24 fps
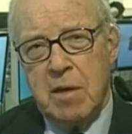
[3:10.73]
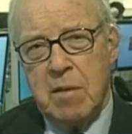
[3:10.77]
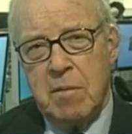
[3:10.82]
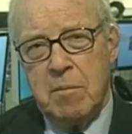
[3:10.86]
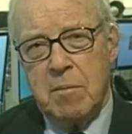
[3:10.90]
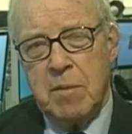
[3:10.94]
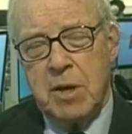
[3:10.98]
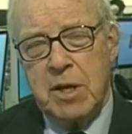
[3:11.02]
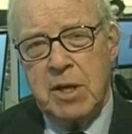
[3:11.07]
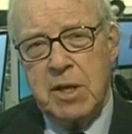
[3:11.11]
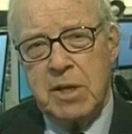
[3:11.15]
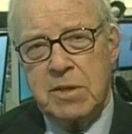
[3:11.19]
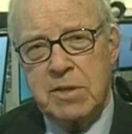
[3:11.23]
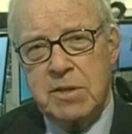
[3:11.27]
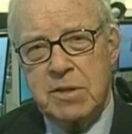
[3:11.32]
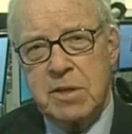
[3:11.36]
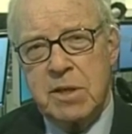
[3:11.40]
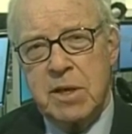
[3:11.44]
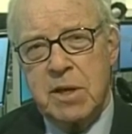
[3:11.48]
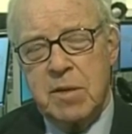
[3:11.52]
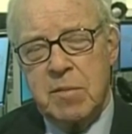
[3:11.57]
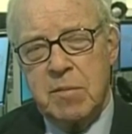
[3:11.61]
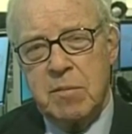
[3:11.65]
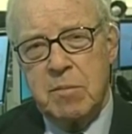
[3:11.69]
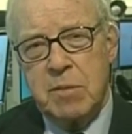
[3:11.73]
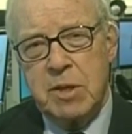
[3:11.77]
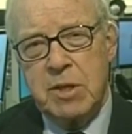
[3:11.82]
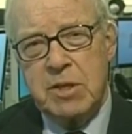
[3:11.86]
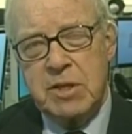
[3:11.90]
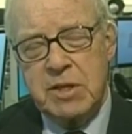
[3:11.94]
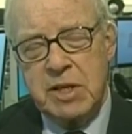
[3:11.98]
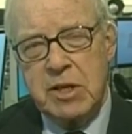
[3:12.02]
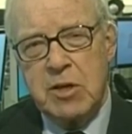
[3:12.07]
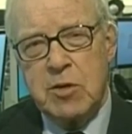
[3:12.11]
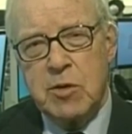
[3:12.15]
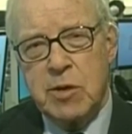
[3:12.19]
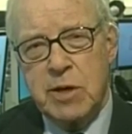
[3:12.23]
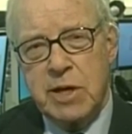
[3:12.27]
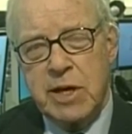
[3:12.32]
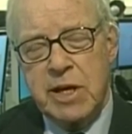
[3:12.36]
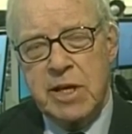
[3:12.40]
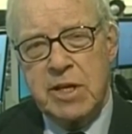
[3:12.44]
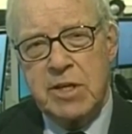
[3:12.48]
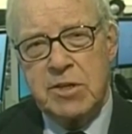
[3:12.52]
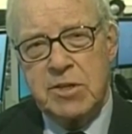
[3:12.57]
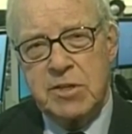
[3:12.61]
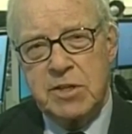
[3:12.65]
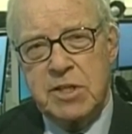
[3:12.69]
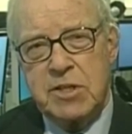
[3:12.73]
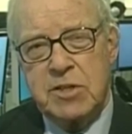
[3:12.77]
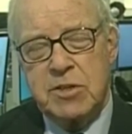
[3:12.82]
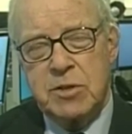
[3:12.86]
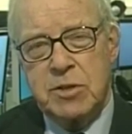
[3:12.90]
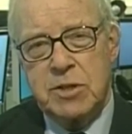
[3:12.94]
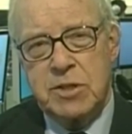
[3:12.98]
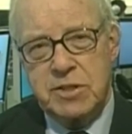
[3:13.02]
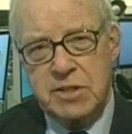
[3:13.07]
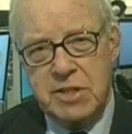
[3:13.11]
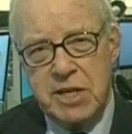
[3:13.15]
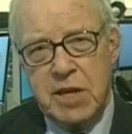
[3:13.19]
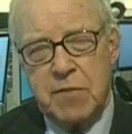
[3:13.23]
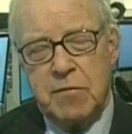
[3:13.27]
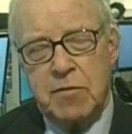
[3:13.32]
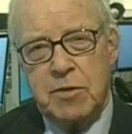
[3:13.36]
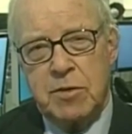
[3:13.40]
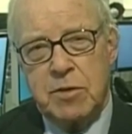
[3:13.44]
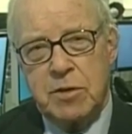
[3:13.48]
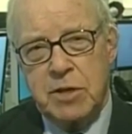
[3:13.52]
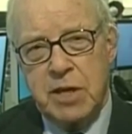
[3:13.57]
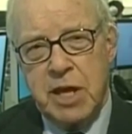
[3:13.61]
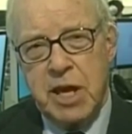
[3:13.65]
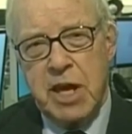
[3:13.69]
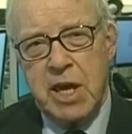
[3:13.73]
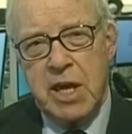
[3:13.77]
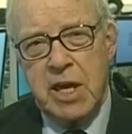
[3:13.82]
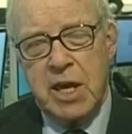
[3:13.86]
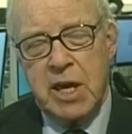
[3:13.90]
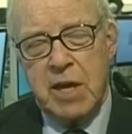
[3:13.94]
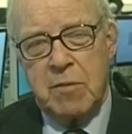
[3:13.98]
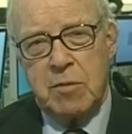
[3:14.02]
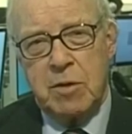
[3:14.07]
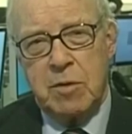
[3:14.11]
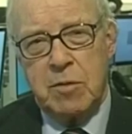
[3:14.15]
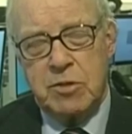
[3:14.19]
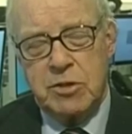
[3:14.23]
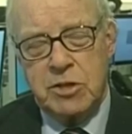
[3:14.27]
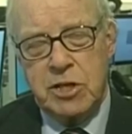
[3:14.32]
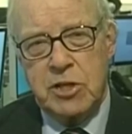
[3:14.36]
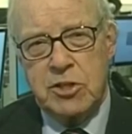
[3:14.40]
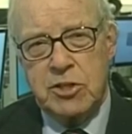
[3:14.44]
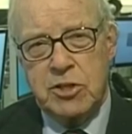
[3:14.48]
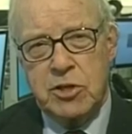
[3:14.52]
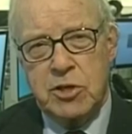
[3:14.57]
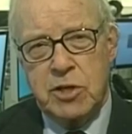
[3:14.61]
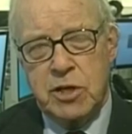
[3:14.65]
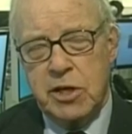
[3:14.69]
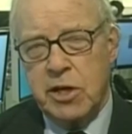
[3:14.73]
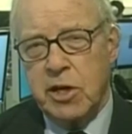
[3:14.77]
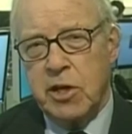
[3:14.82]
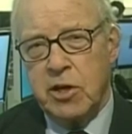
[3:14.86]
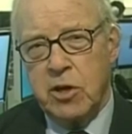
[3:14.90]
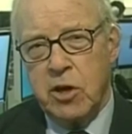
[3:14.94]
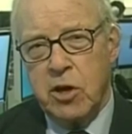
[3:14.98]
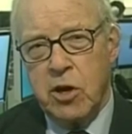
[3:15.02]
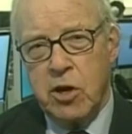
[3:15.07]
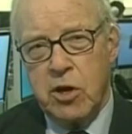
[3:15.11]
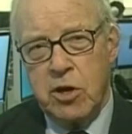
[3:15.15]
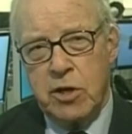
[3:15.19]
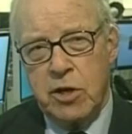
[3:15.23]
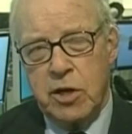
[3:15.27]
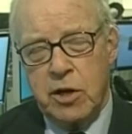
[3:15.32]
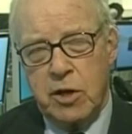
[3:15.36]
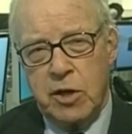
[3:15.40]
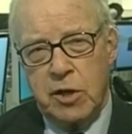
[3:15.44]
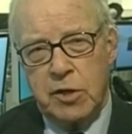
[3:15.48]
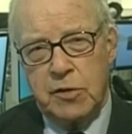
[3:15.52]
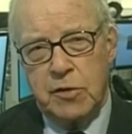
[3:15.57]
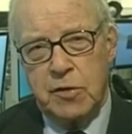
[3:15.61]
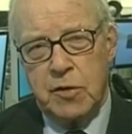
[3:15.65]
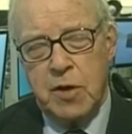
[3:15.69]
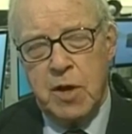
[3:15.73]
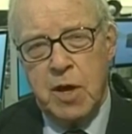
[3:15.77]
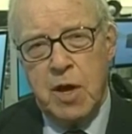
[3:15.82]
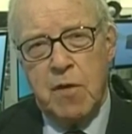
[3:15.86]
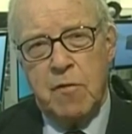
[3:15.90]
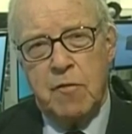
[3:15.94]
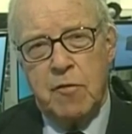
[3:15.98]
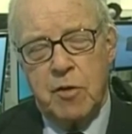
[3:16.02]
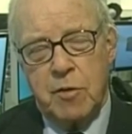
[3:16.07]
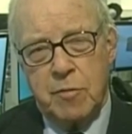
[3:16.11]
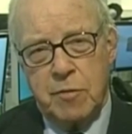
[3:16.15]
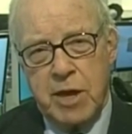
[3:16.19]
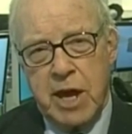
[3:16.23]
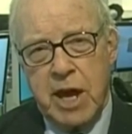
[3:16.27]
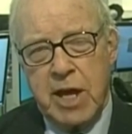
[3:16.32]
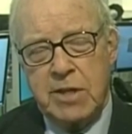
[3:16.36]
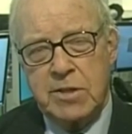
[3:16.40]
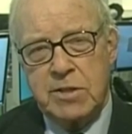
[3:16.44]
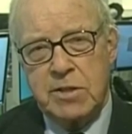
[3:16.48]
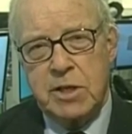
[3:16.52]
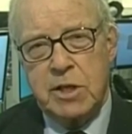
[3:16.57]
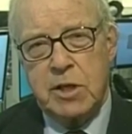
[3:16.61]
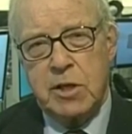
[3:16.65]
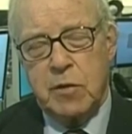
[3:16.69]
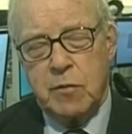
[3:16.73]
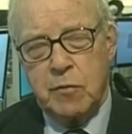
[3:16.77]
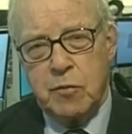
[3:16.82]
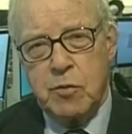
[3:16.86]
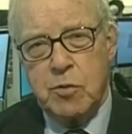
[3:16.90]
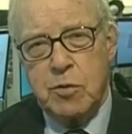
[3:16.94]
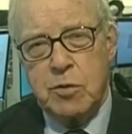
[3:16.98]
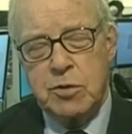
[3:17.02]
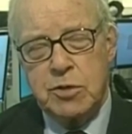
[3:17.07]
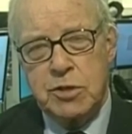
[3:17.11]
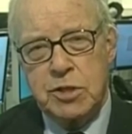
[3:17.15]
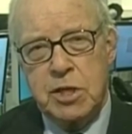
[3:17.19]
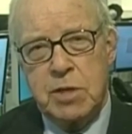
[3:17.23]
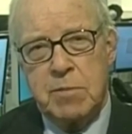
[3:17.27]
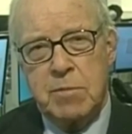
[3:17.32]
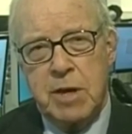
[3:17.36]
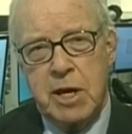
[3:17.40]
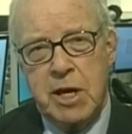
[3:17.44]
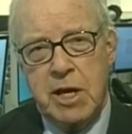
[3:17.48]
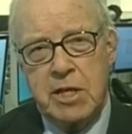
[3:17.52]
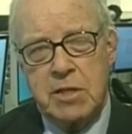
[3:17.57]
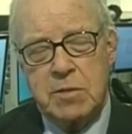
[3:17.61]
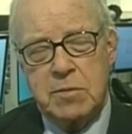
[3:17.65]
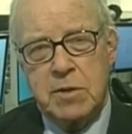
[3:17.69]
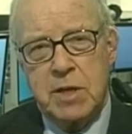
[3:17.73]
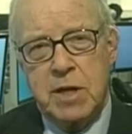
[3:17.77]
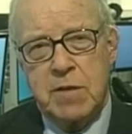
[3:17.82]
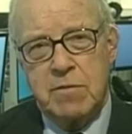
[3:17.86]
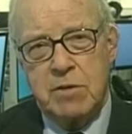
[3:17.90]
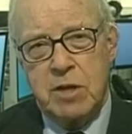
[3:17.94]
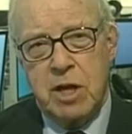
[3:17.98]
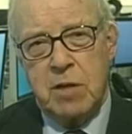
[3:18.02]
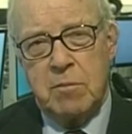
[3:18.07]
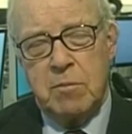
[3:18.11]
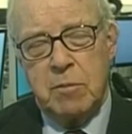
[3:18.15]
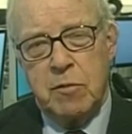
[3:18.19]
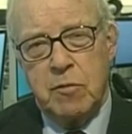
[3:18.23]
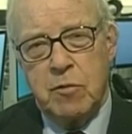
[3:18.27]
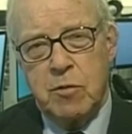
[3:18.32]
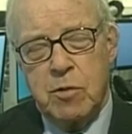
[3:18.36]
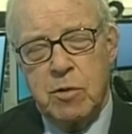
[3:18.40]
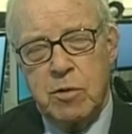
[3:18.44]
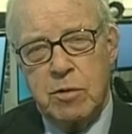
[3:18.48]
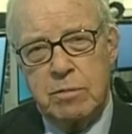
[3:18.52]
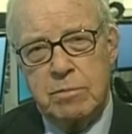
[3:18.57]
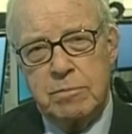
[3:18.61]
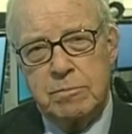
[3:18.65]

But, it's, uh, but the nuclear industry is safer today, and we shall certainly learn a lot from the accident of Fukushima, as we have done before.